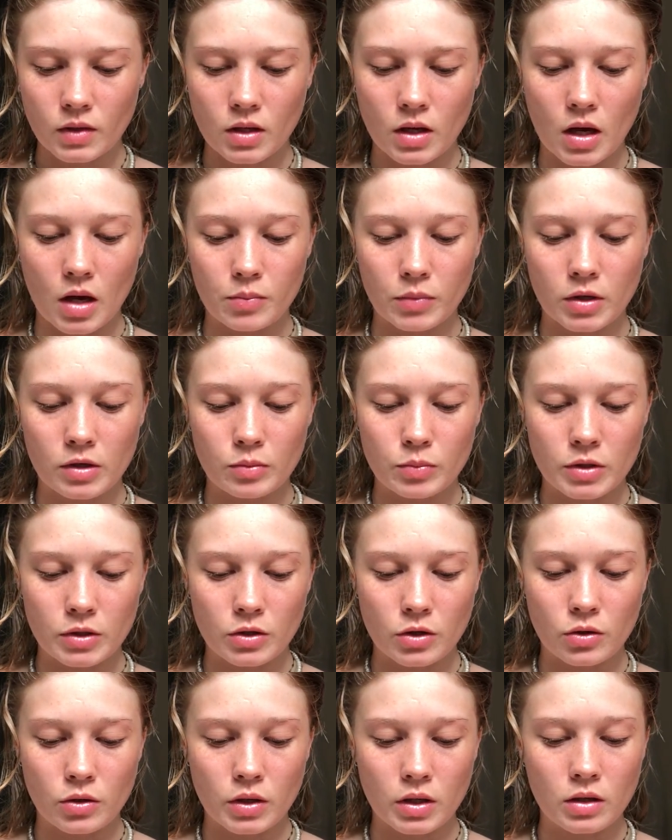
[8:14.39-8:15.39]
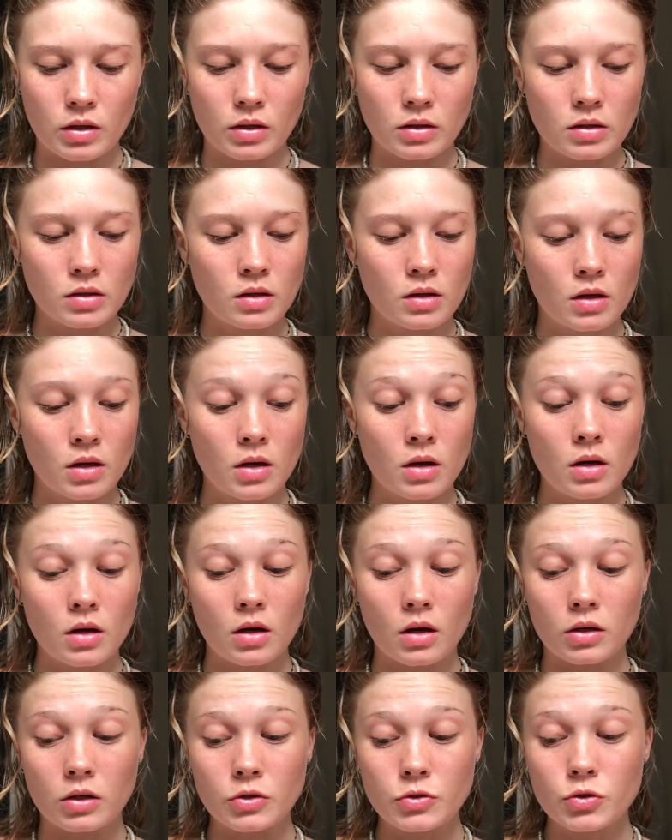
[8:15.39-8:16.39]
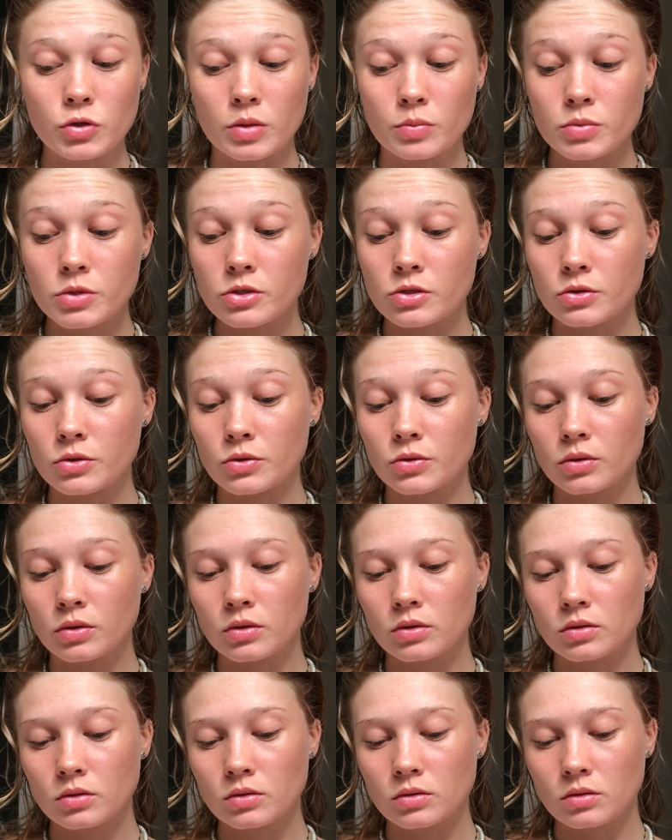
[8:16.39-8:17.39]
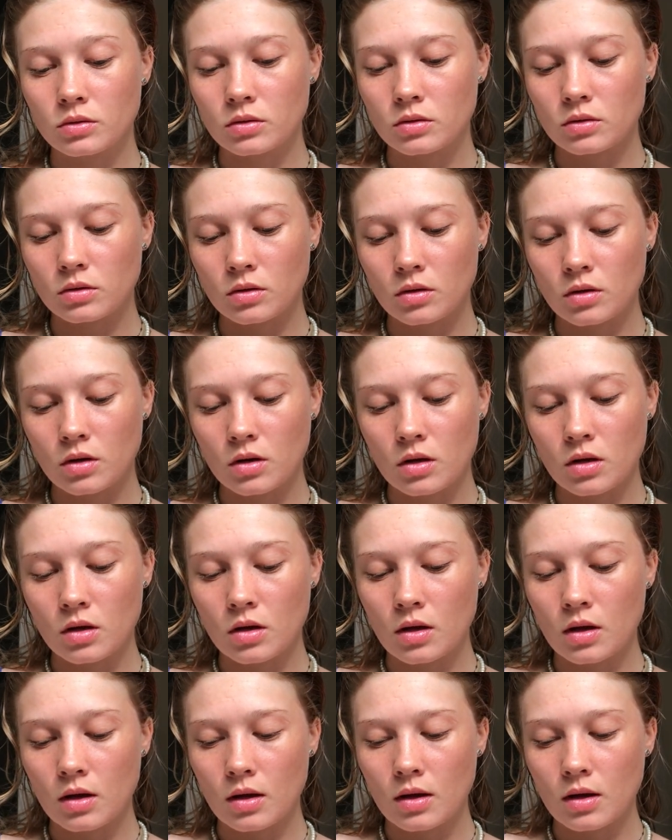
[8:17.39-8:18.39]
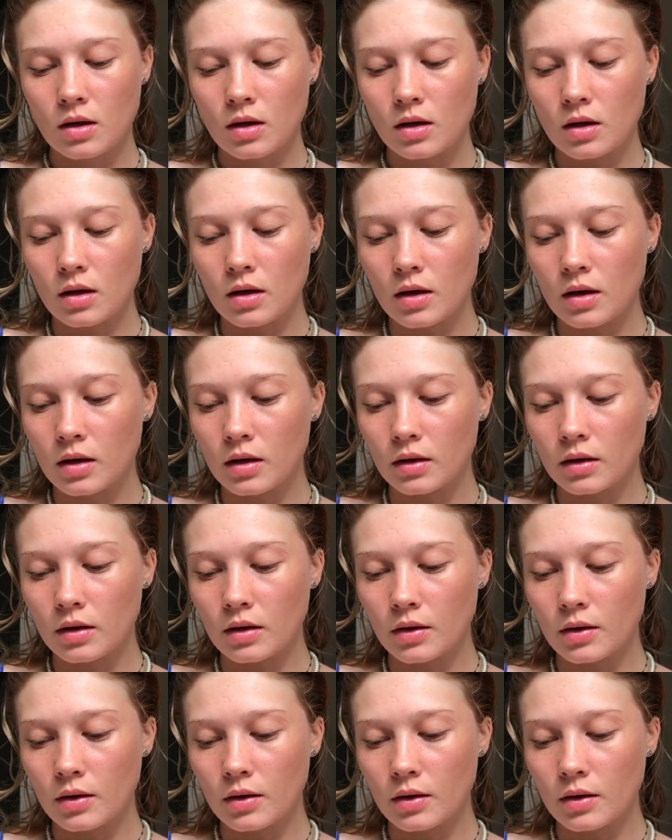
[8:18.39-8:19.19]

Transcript: I'm gonna be going on a trip soon, and